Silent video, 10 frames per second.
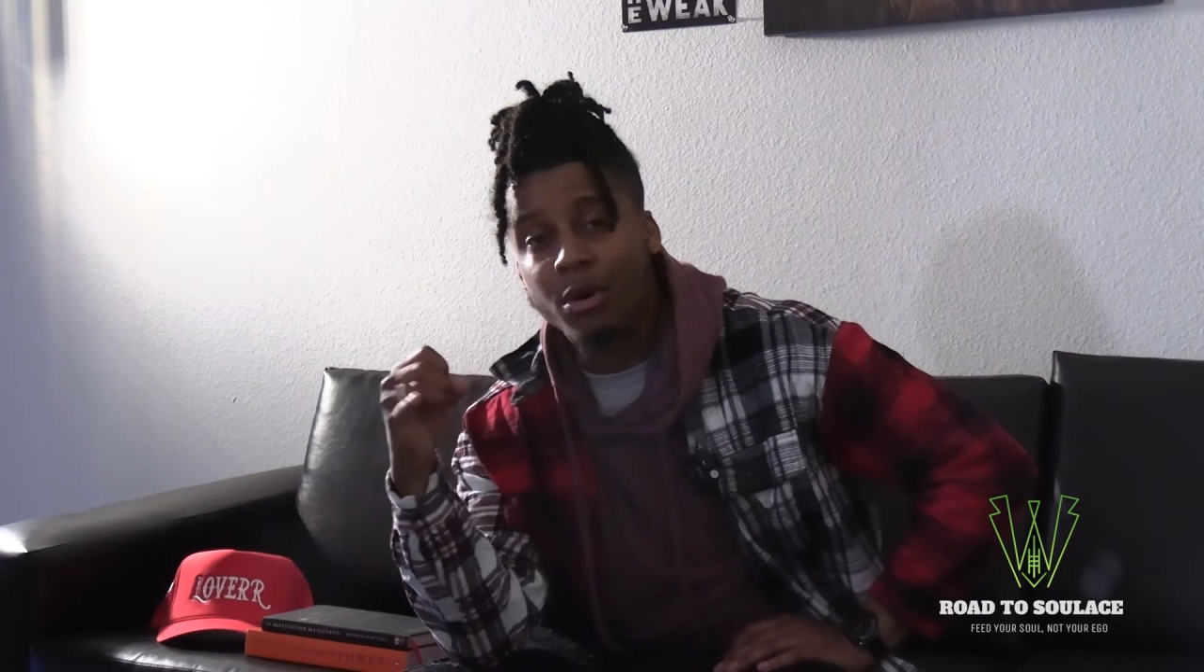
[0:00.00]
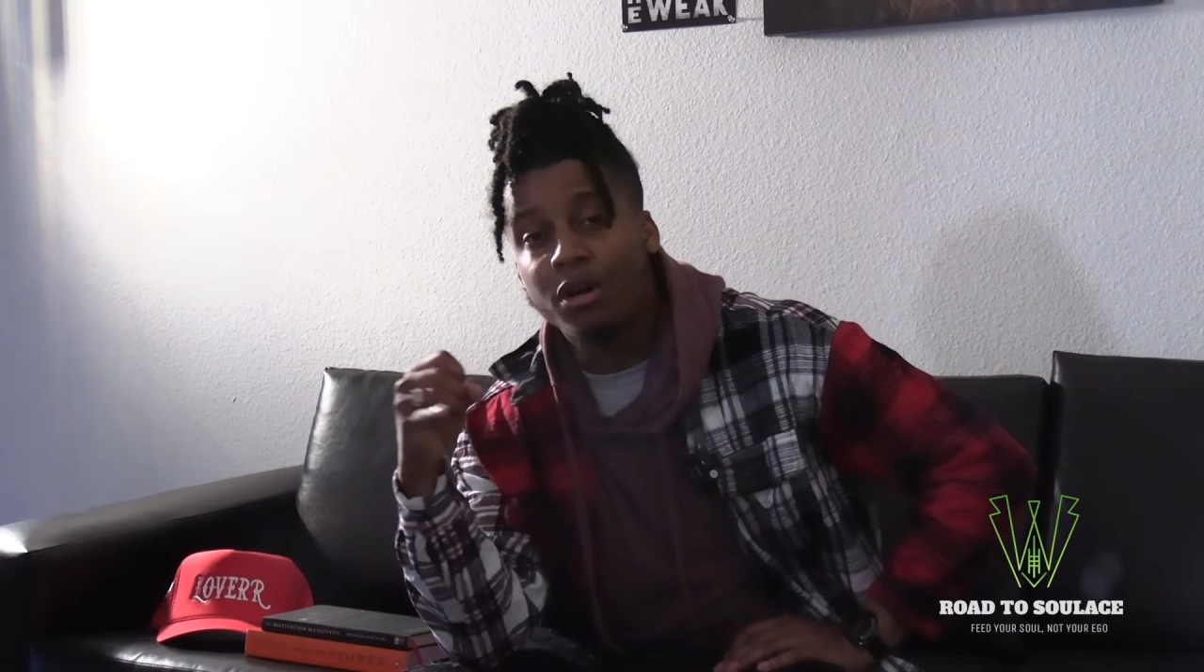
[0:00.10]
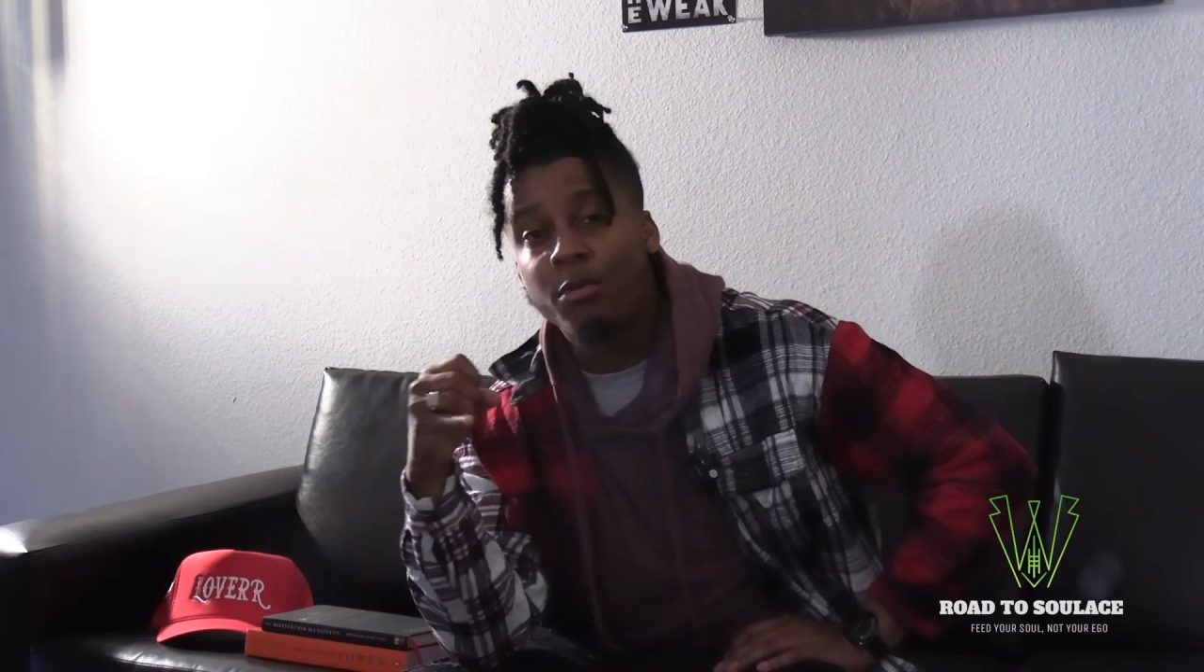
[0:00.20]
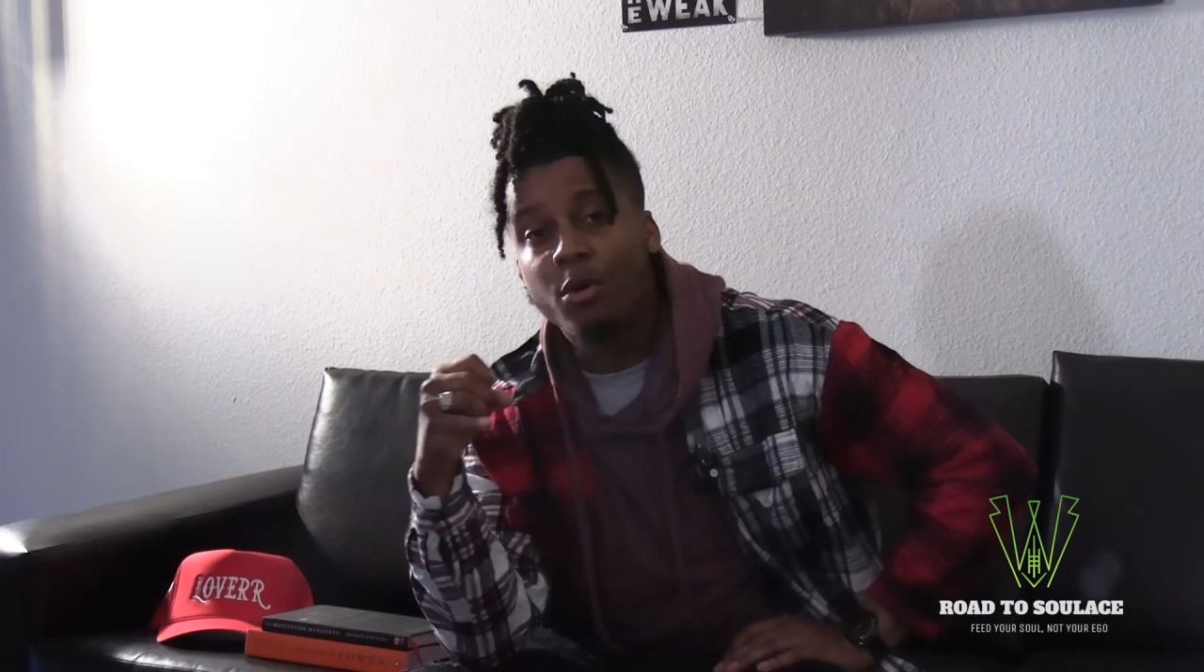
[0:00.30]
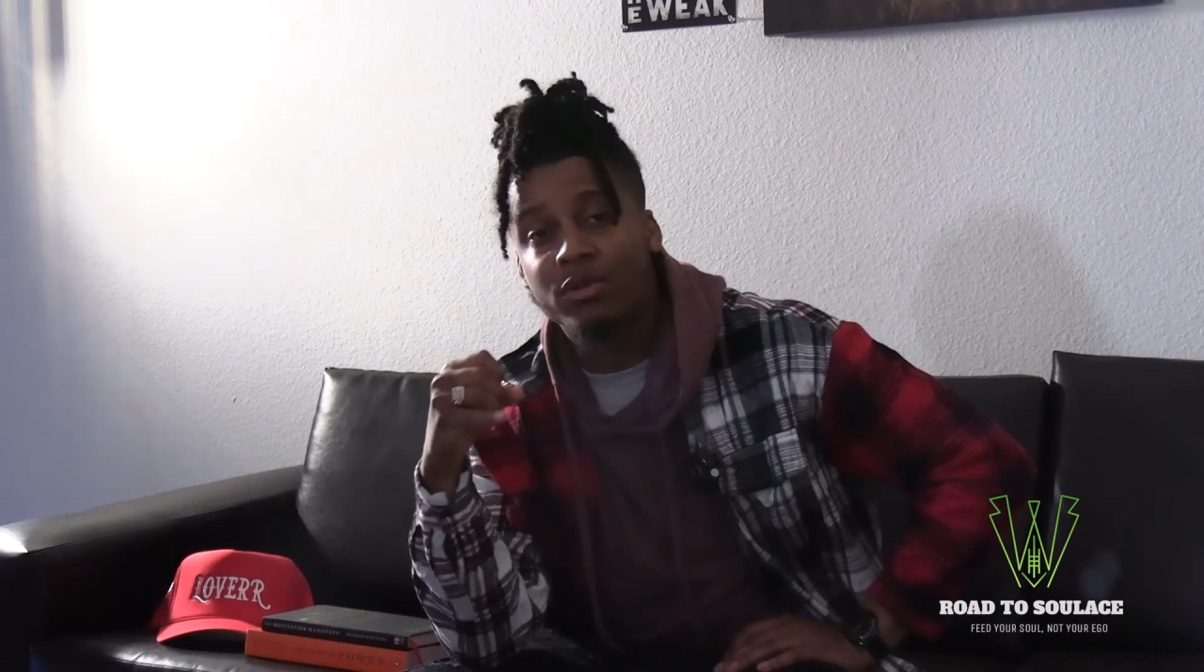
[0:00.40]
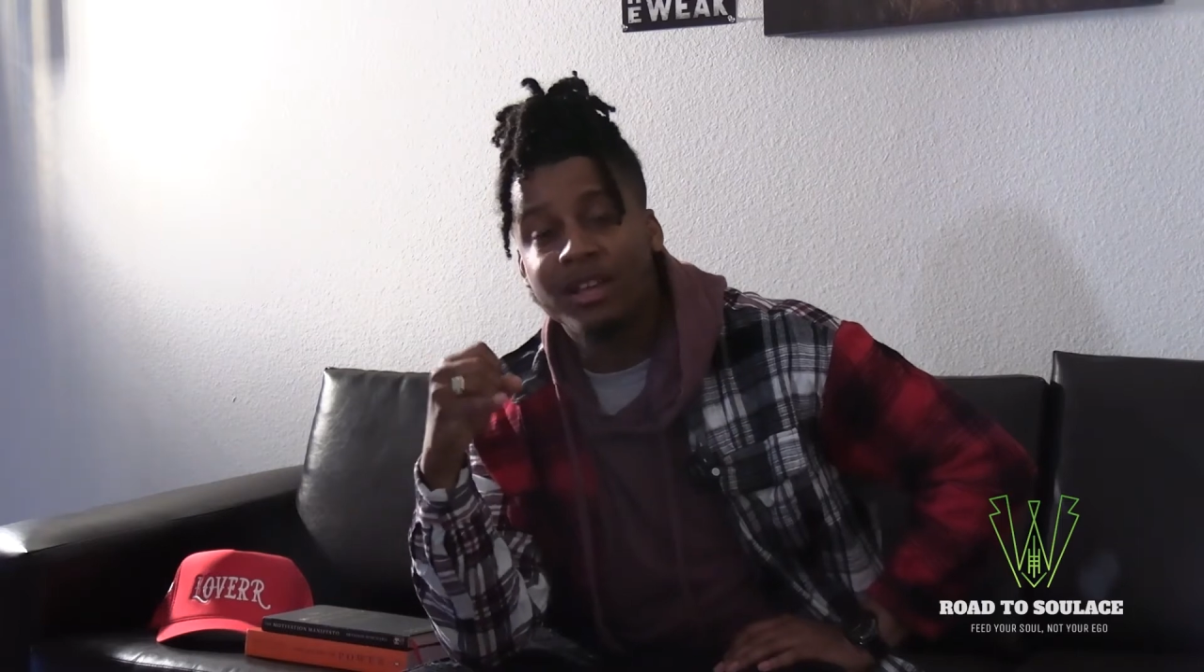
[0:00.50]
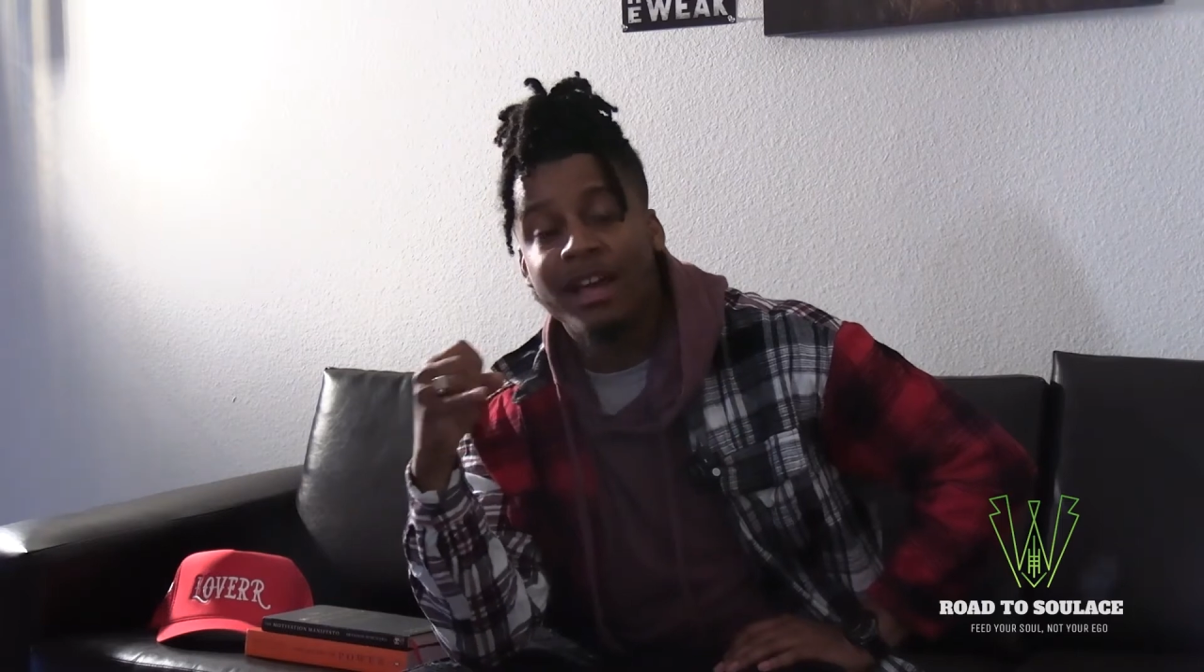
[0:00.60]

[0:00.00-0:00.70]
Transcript: Baltimore was